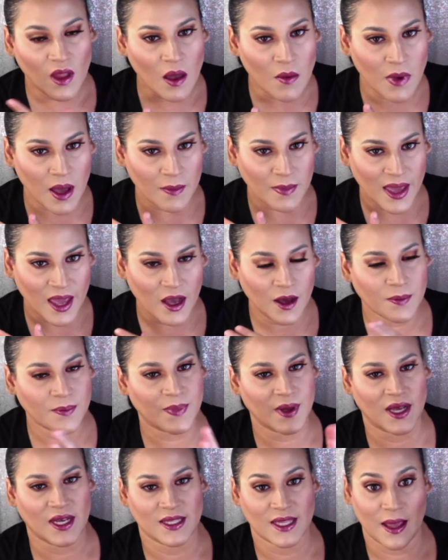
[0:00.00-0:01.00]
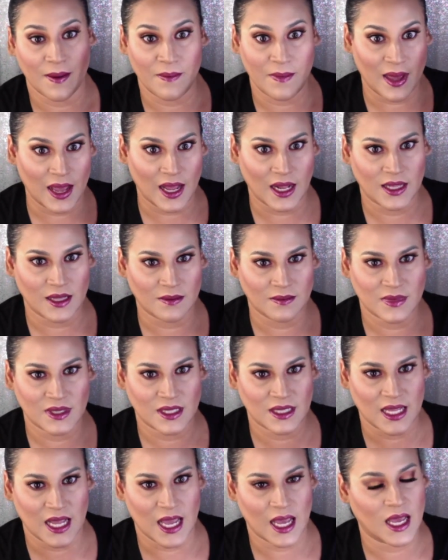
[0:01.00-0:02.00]
makeup because I made the
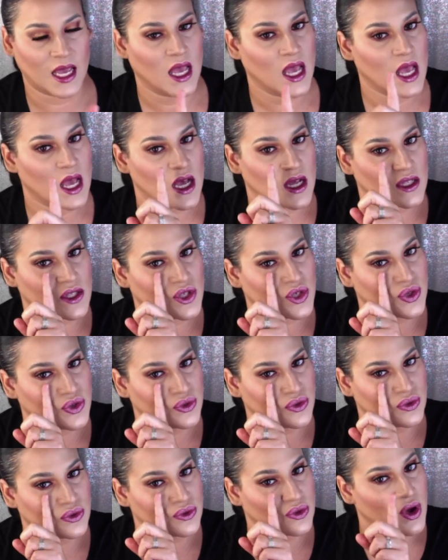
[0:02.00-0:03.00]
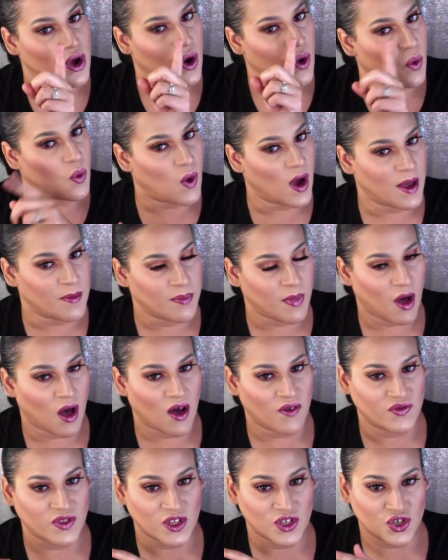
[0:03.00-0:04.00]
mistake to wipe
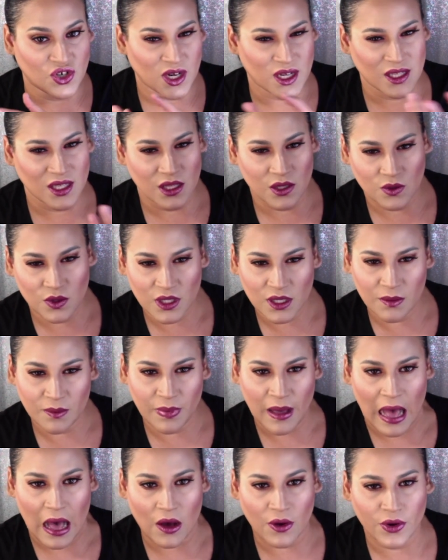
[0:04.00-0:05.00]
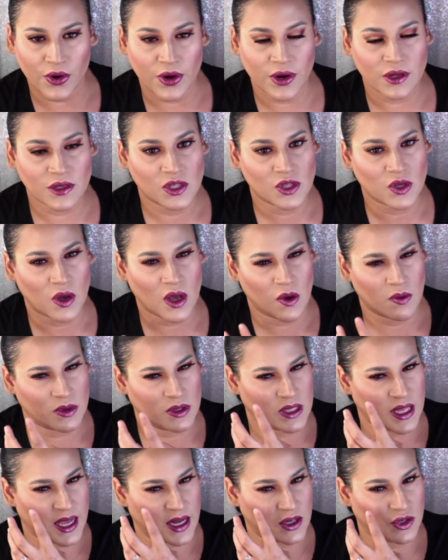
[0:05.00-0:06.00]
off the translucent powder, so it
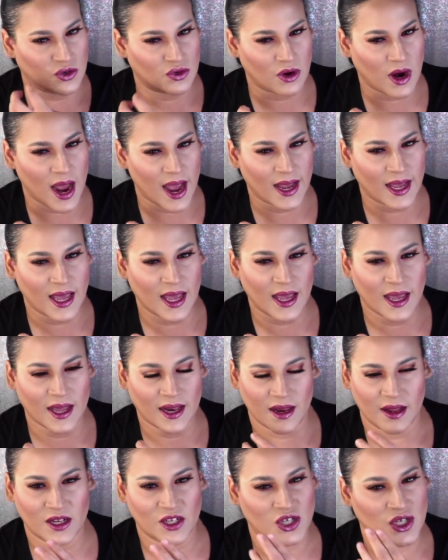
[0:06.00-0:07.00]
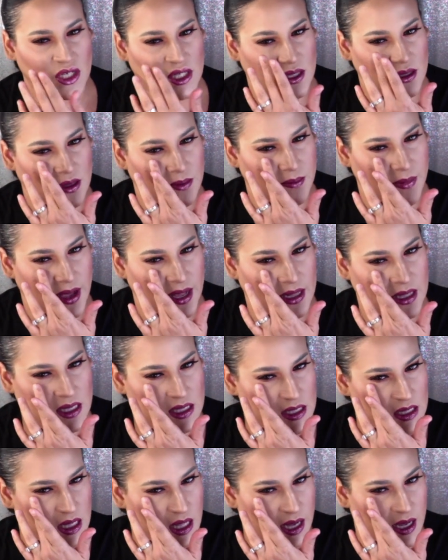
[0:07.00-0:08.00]
was like dragging and it just made
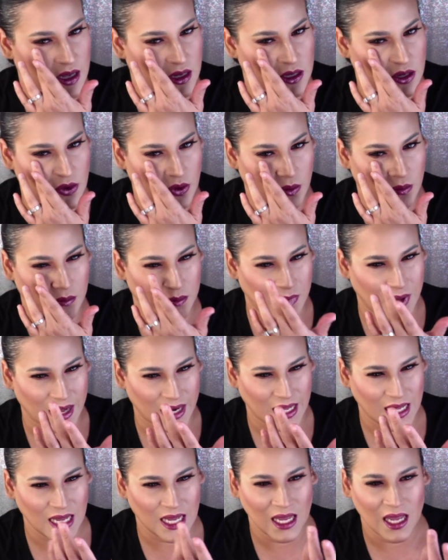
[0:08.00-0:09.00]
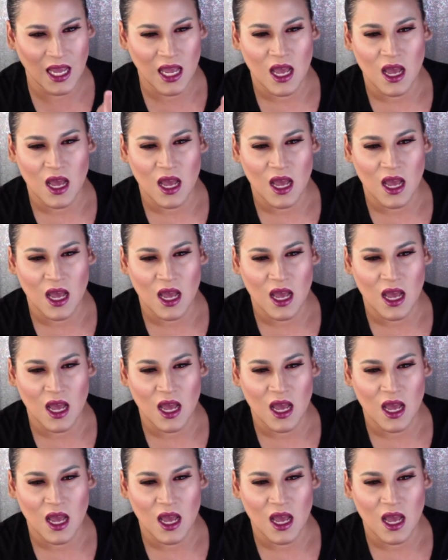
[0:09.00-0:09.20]
this like a little muddy.